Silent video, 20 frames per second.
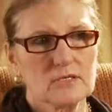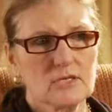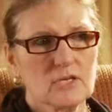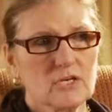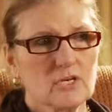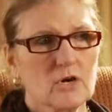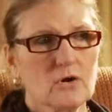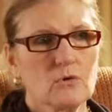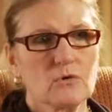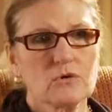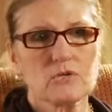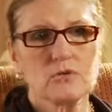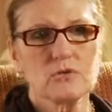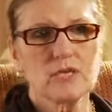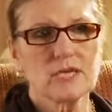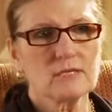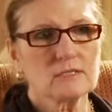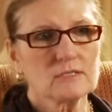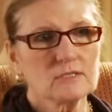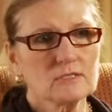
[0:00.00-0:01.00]
you know, when you
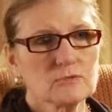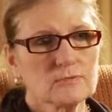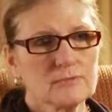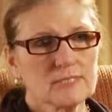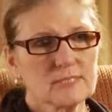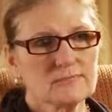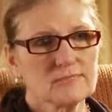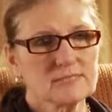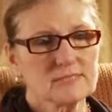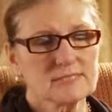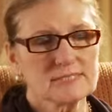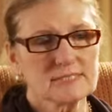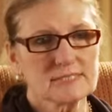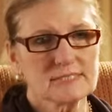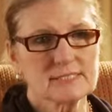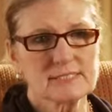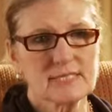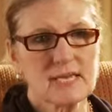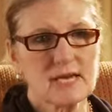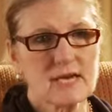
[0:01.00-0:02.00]
get a little bit of a
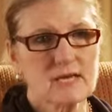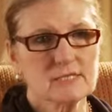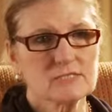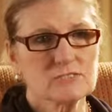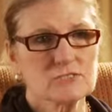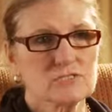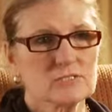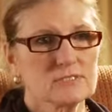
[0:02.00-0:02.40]
success,